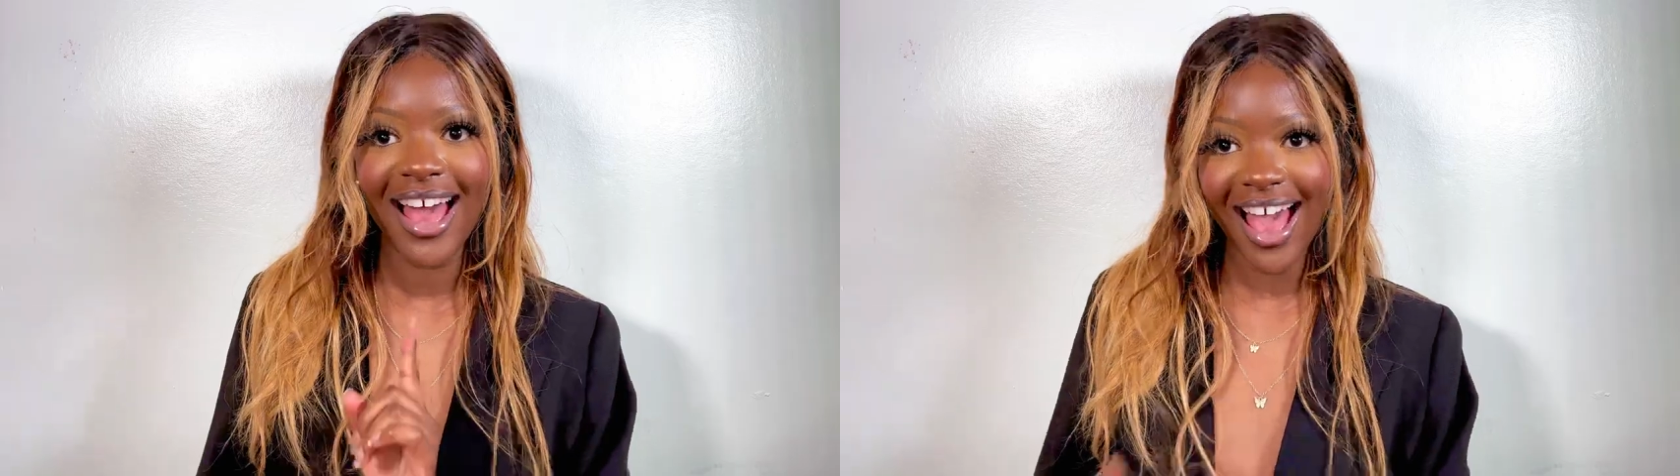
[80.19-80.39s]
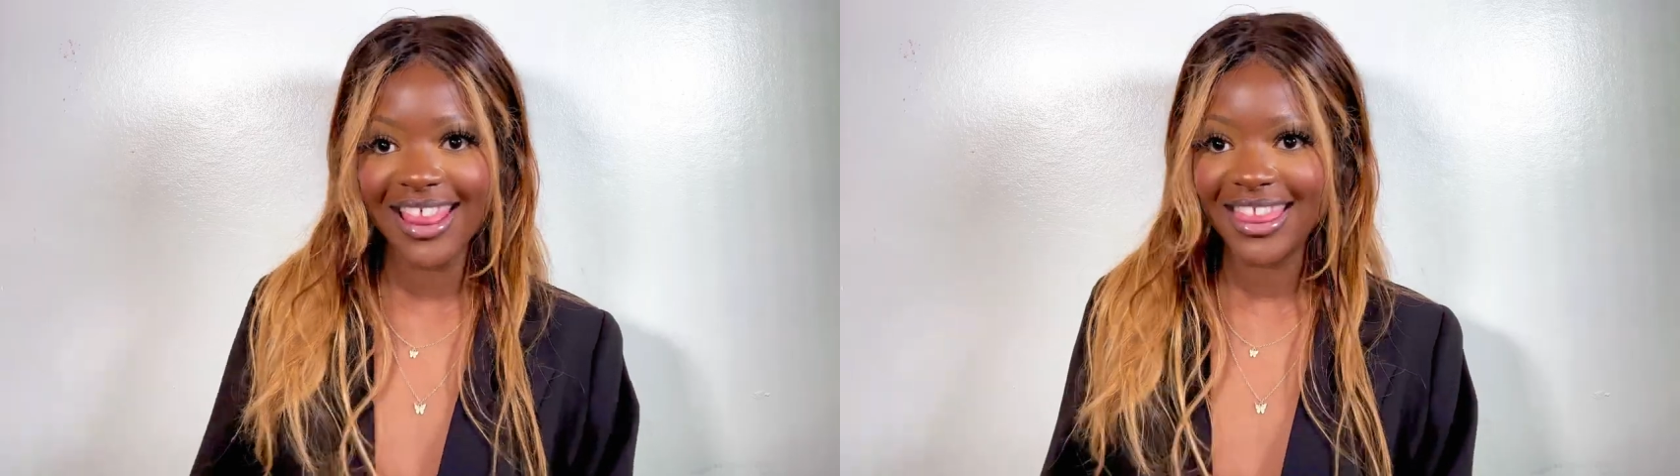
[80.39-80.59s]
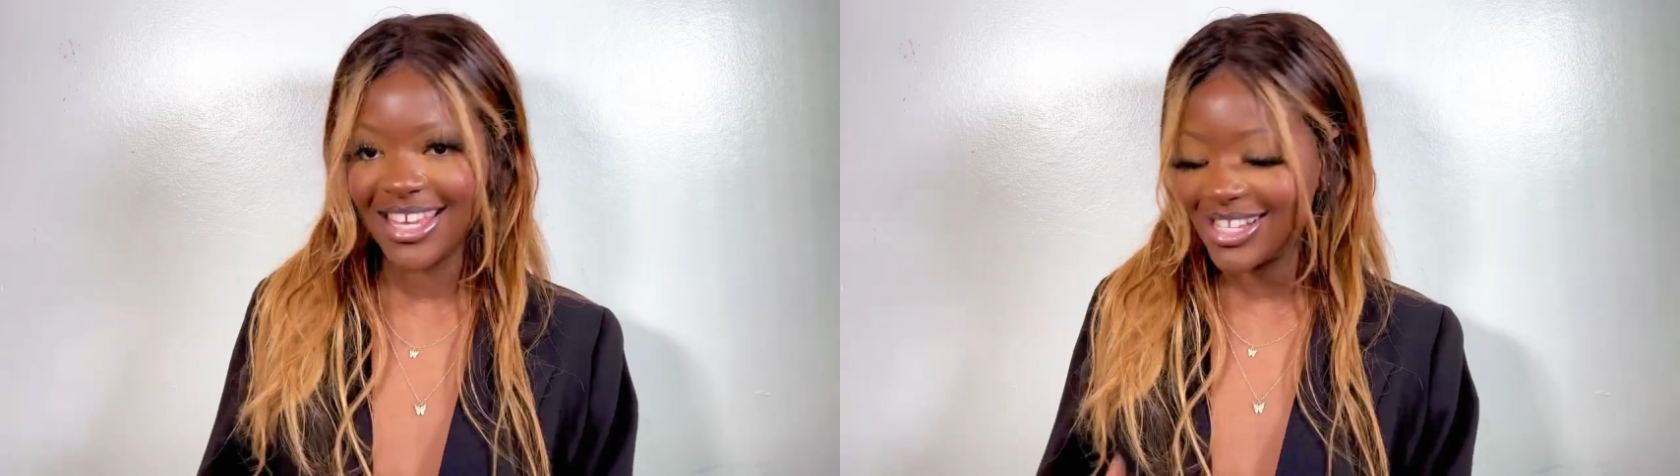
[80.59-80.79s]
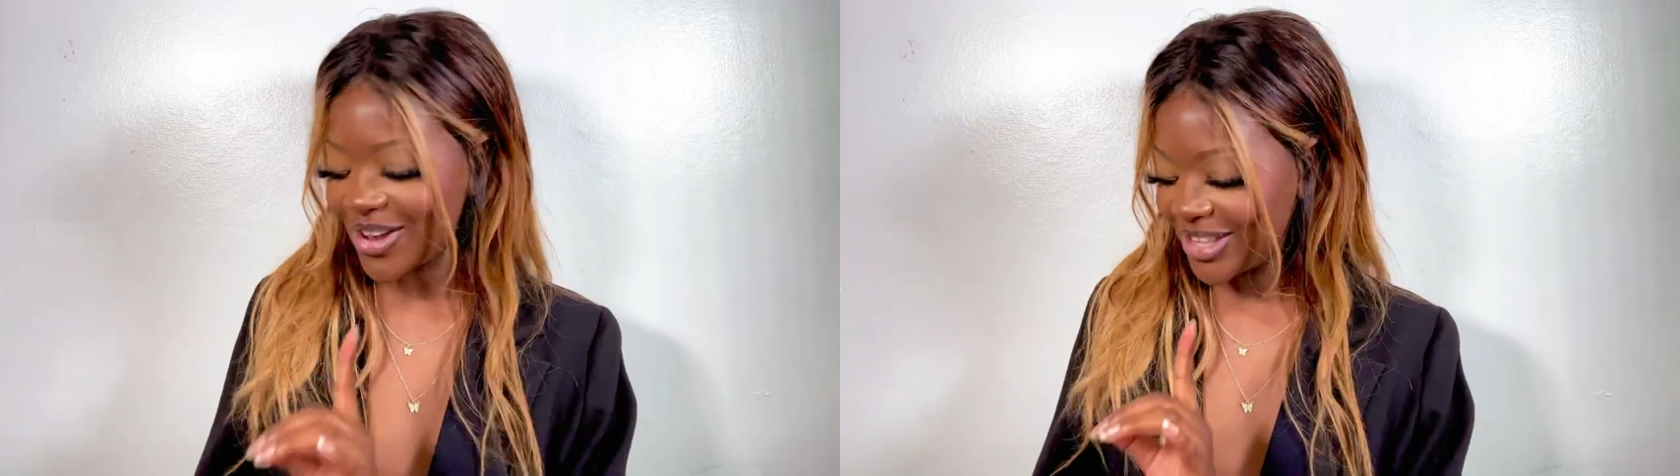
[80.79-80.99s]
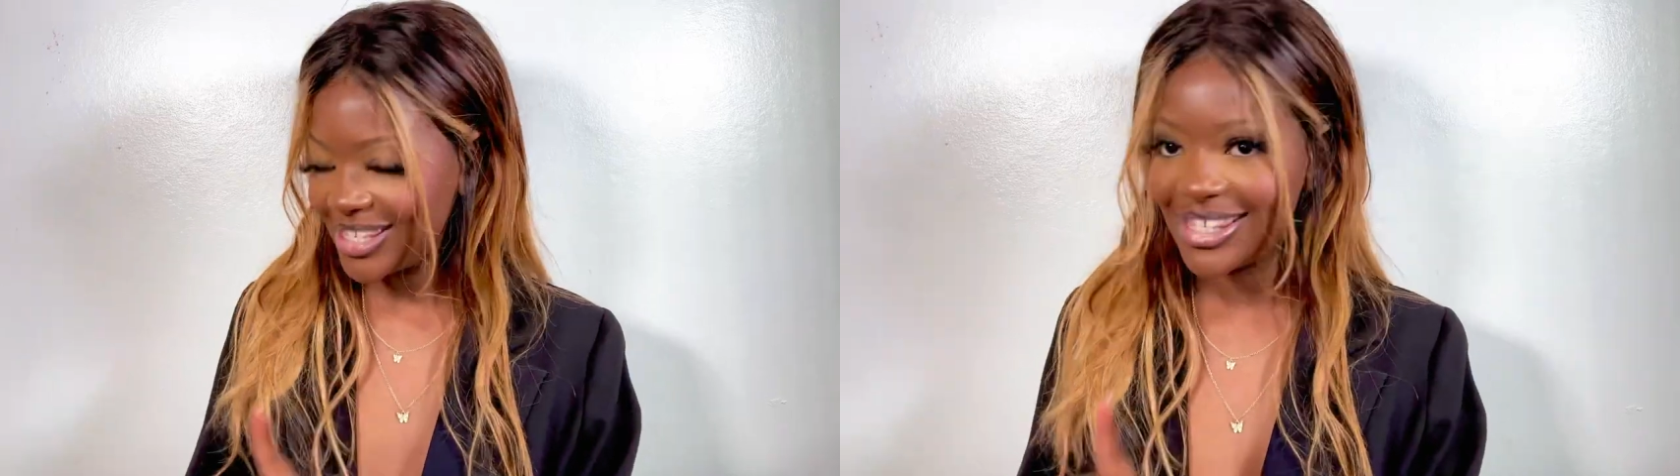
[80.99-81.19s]
had this
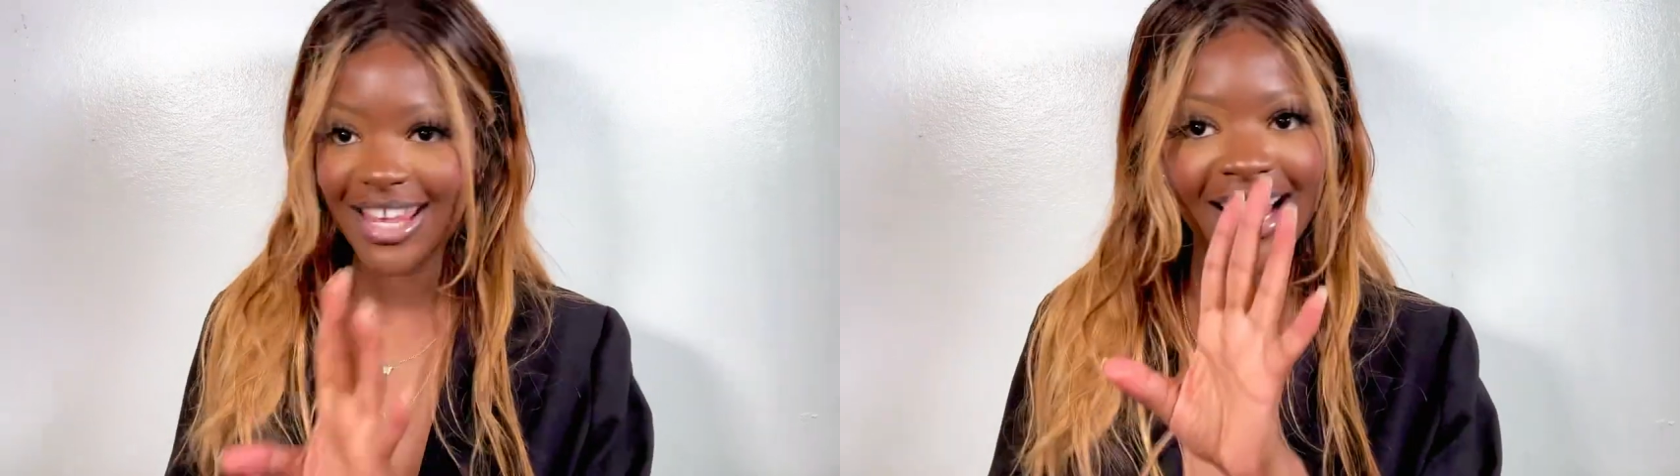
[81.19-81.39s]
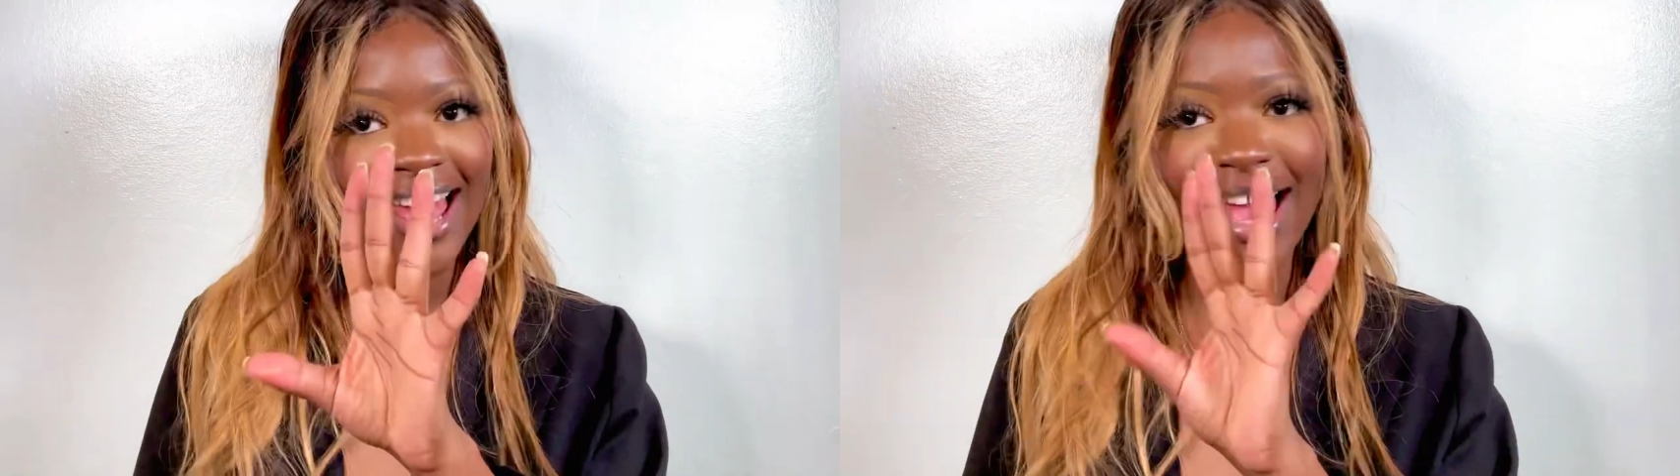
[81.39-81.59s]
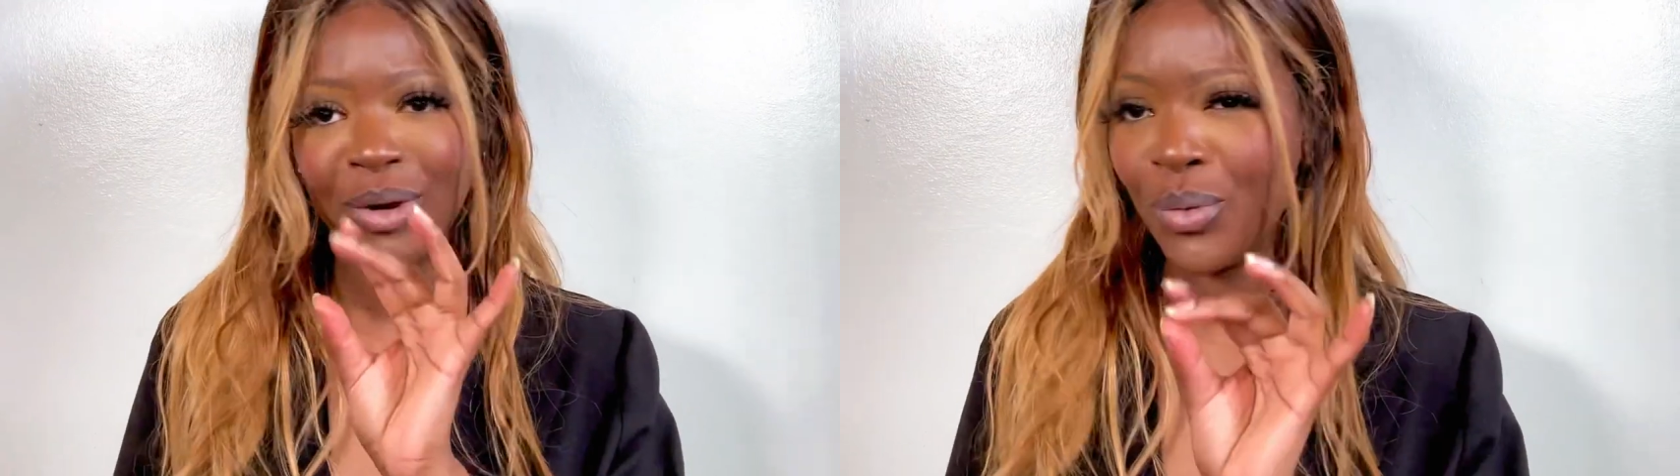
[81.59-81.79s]
on sale, and